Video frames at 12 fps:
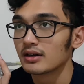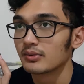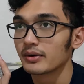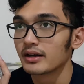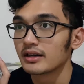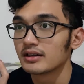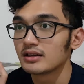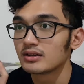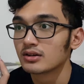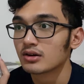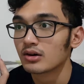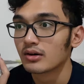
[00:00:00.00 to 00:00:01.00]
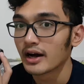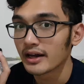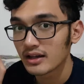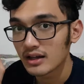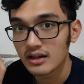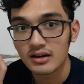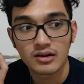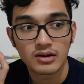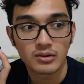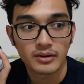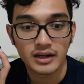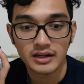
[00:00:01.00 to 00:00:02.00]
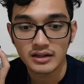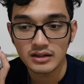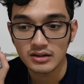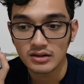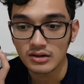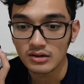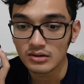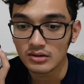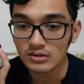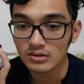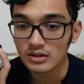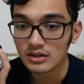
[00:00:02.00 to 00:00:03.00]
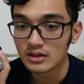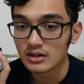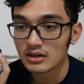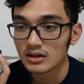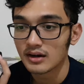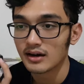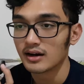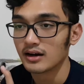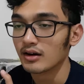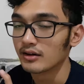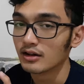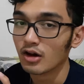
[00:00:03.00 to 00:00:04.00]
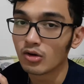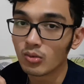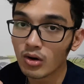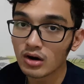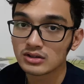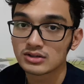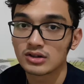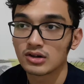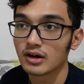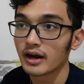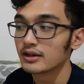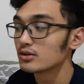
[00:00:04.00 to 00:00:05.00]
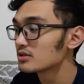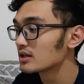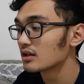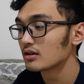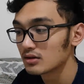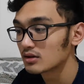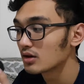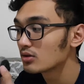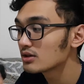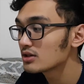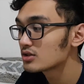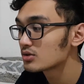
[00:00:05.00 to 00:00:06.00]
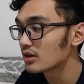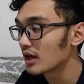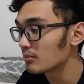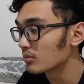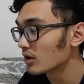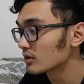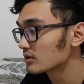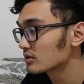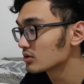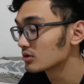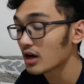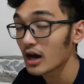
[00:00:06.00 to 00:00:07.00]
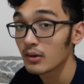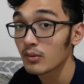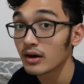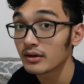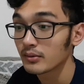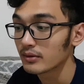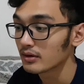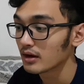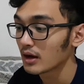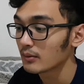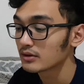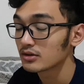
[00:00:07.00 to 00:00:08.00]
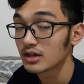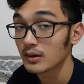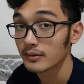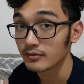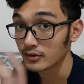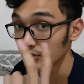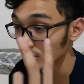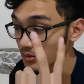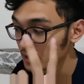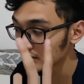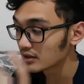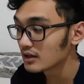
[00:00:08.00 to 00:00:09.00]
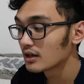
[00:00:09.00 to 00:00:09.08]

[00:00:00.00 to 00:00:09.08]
when I need to go hiking or when I need to go on long walks, or I used it. The only shoe that I brought to Taiwan, I went to Taiwan for 2 weeks